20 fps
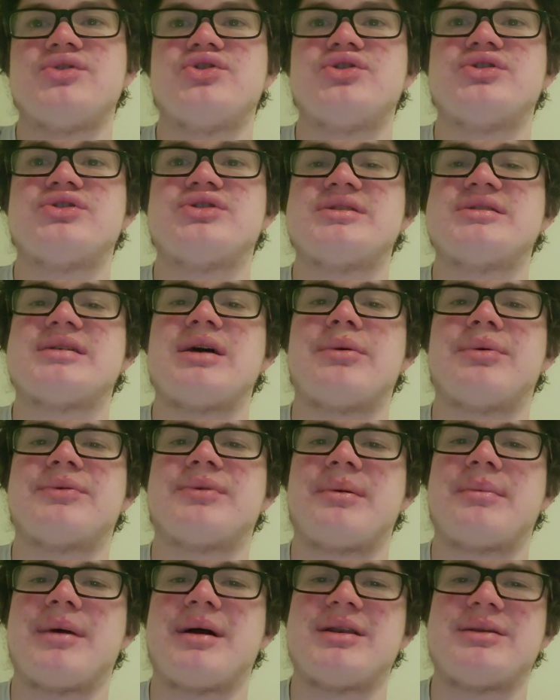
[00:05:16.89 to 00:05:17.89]
it just helps
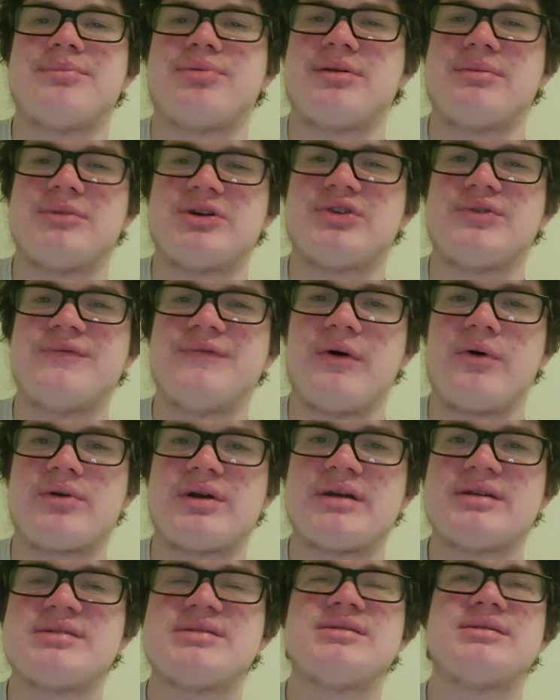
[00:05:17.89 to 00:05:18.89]
my mind to pretty much
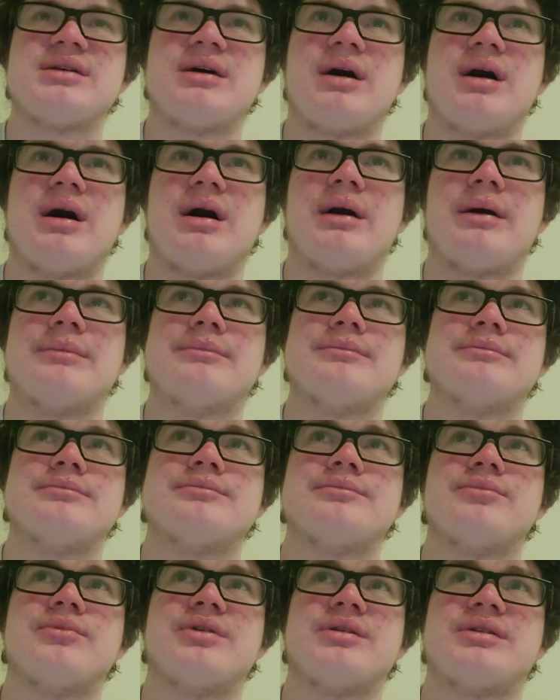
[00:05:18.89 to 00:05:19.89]
focus
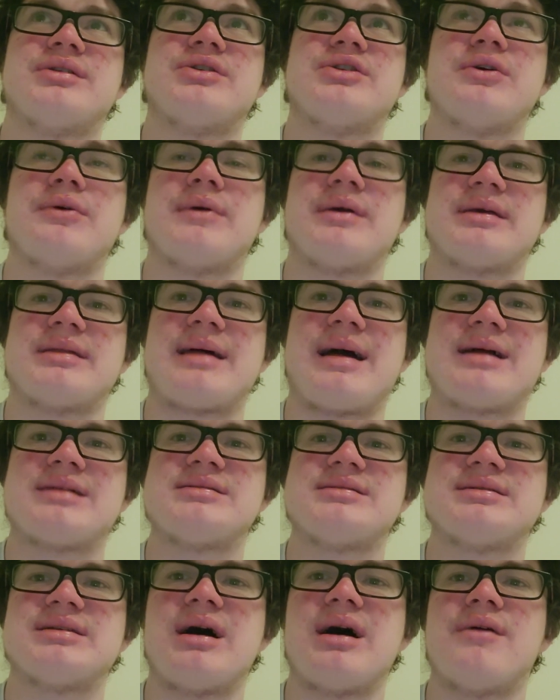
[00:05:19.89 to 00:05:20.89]
with doing
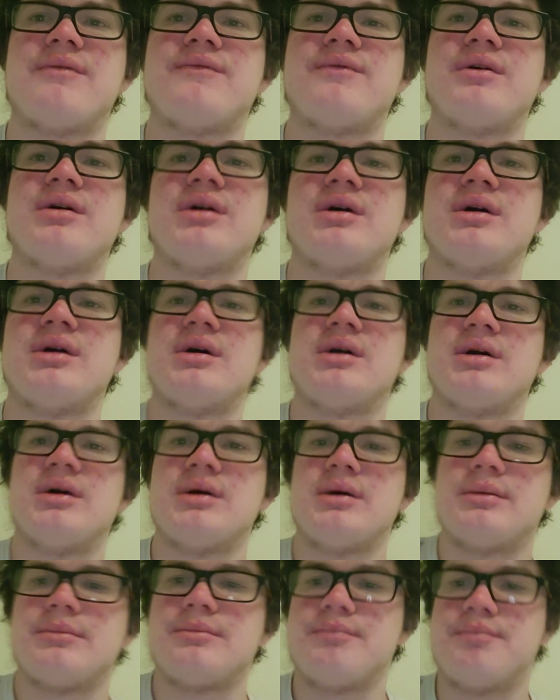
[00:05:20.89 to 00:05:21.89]
that stuff.
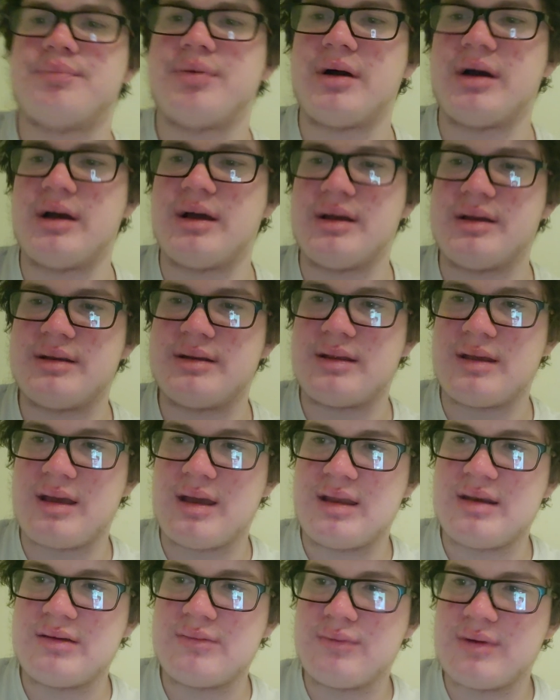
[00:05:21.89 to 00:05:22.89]
But
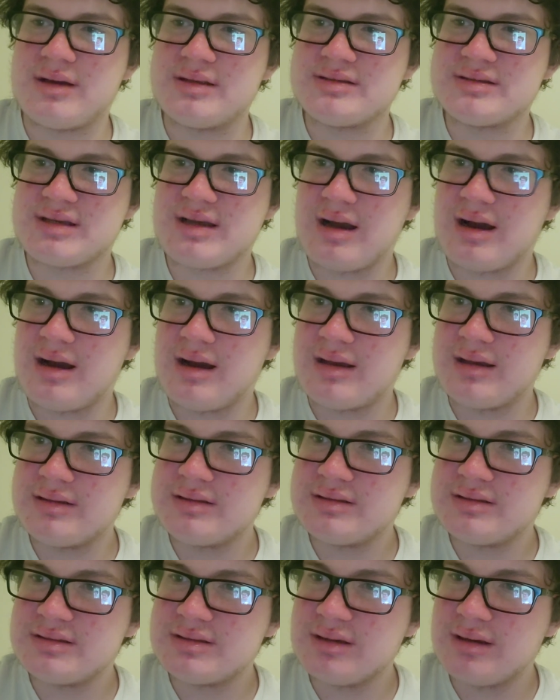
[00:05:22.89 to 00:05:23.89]
anyways,
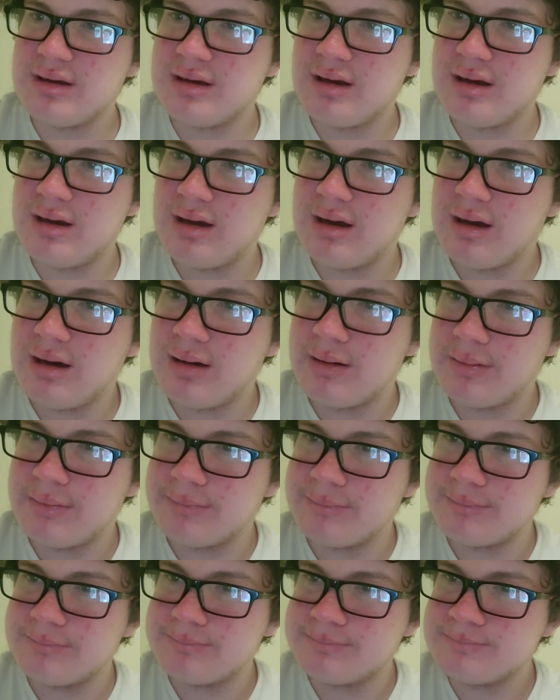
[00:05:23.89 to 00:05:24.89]
guys,
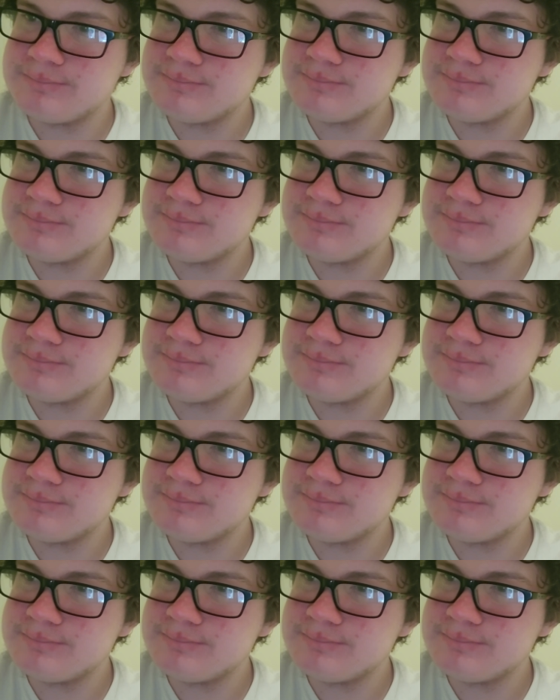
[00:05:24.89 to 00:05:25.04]
oh